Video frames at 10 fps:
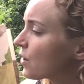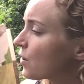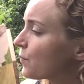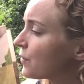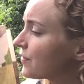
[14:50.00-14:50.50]

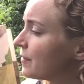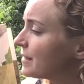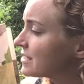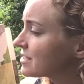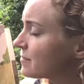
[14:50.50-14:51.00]
put them
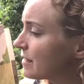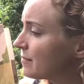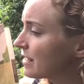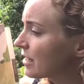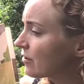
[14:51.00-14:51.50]
into the
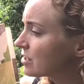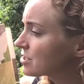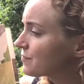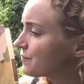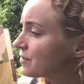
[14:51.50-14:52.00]
baby carriage.
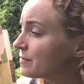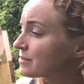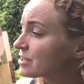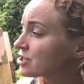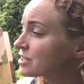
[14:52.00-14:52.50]
The
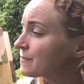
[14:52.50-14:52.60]
musicians